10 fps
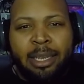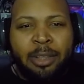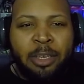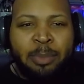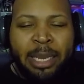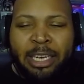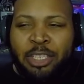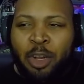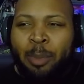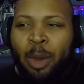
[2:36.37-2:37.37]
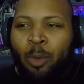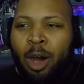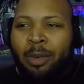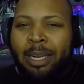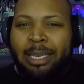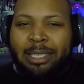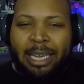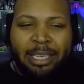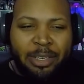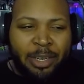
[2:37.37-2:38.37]
I thought he was making a joke about walnuts,
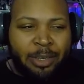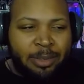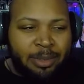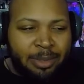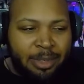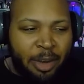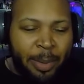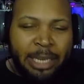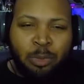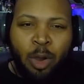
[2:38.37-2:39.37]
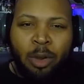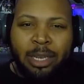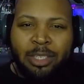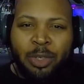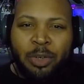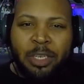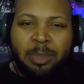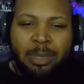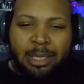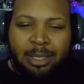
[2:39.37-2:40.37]
like you know, everybody eats walnuts during
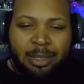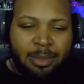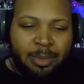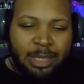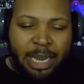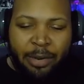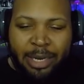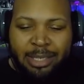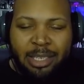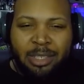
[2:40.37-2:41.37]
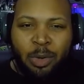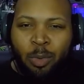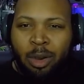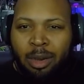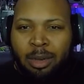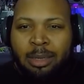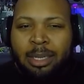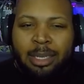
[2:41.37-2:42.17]
Christmas. What's Harry insists on the wall?